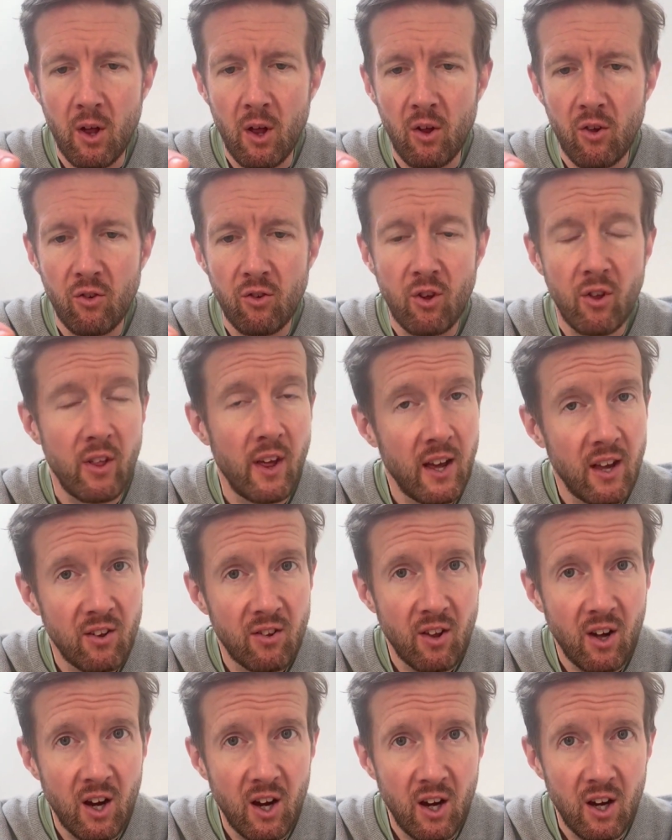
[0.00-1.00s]
So that is
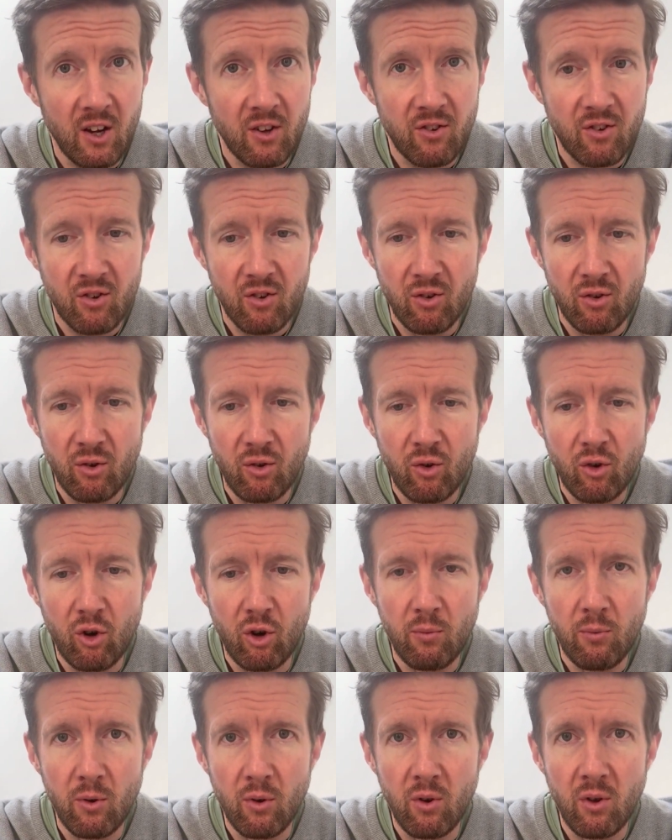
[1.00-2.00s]
the heart's
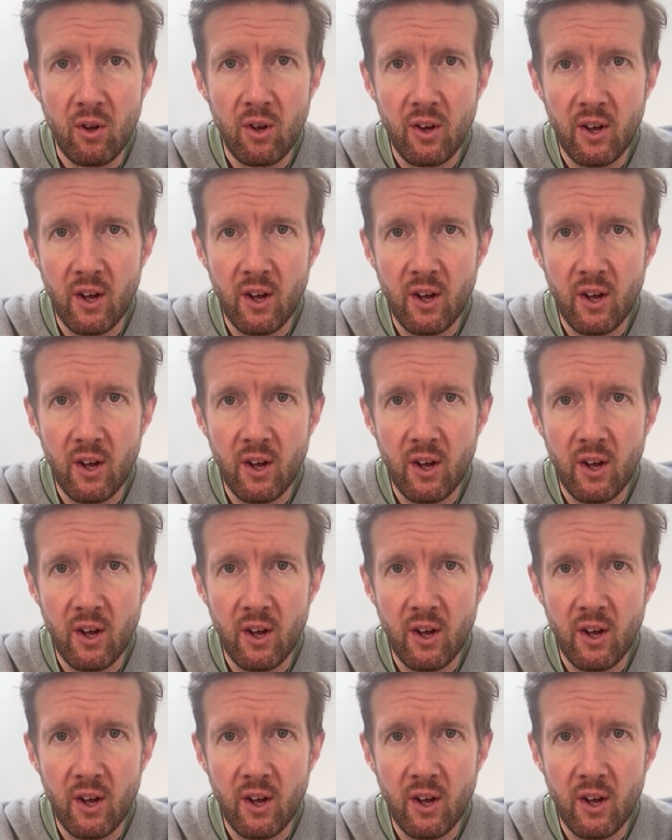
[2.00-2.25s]
normal